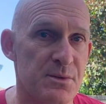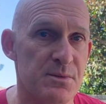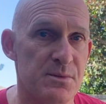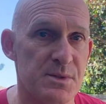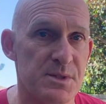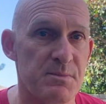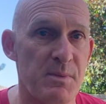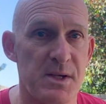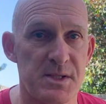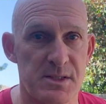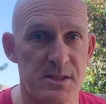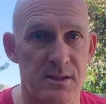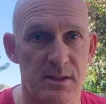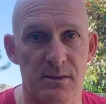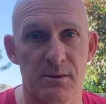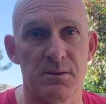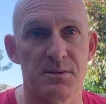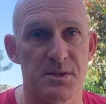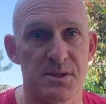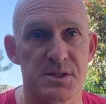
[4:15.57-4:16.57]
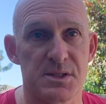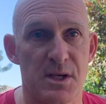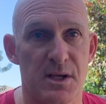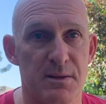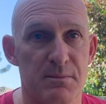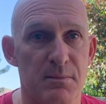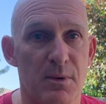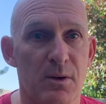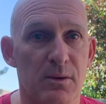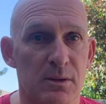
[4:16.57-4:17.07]
It was basically looked the
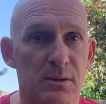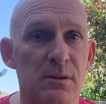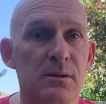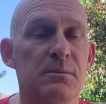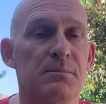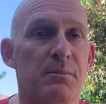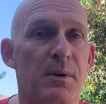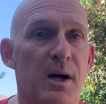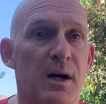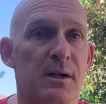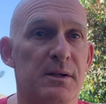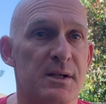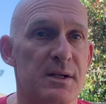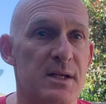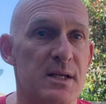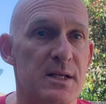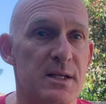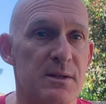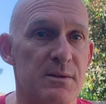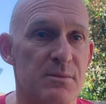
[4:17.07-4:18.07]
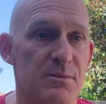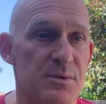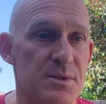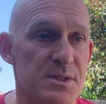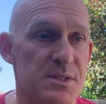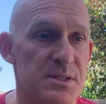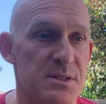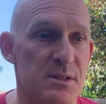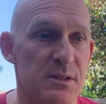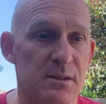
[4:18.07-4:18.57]
same model, but the
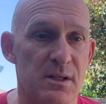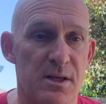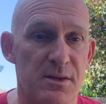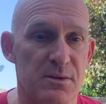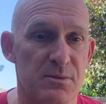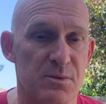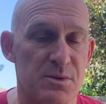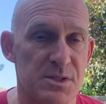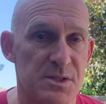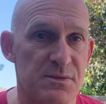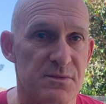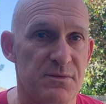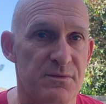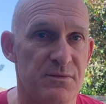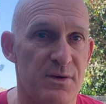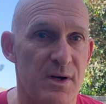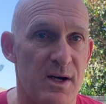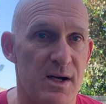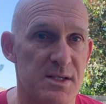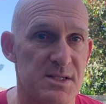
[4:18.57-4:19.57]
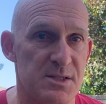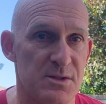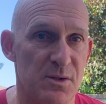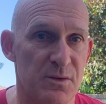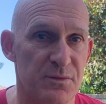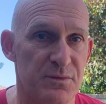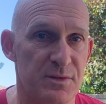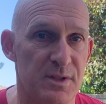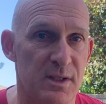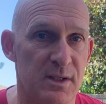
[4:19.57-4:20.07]
leather was far
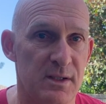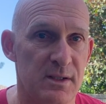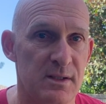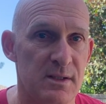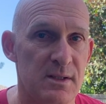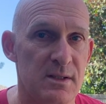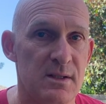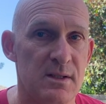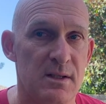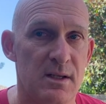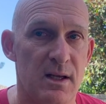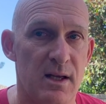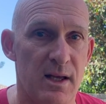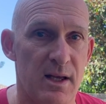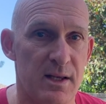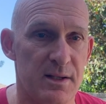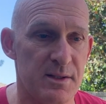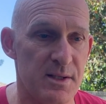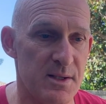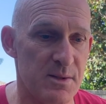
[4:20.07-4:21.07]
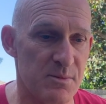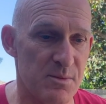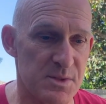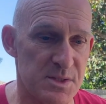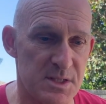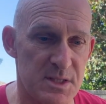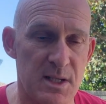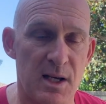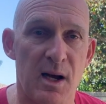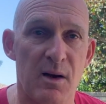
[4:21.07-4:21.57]
softer, and it
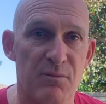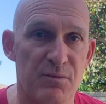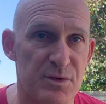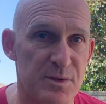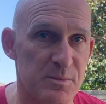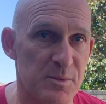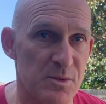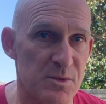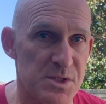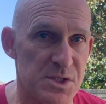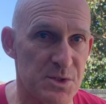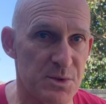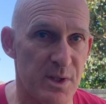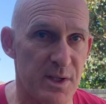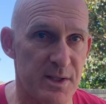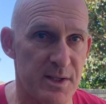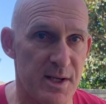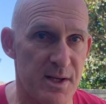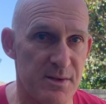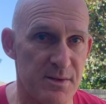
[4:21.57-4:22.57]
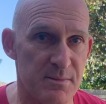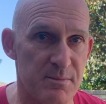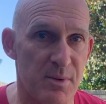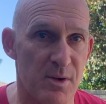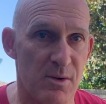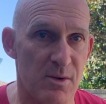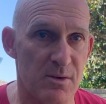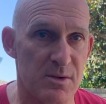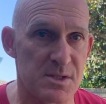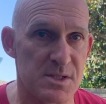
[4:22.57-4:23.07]
was comfortable straight out the
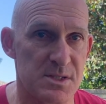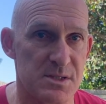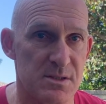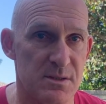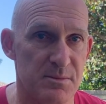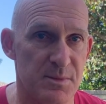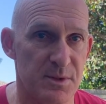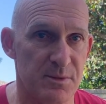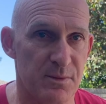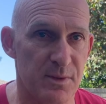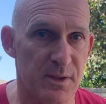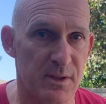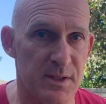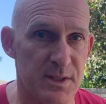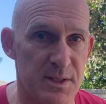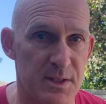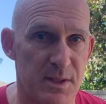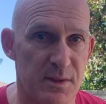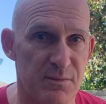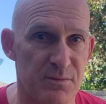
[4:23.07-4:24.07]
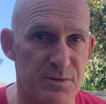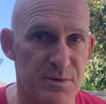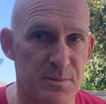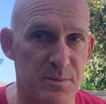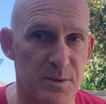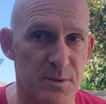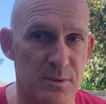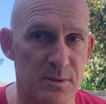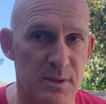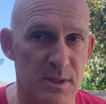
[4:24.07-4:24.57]
box. I mean, really
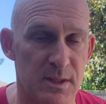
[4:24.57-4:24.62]
comfortable.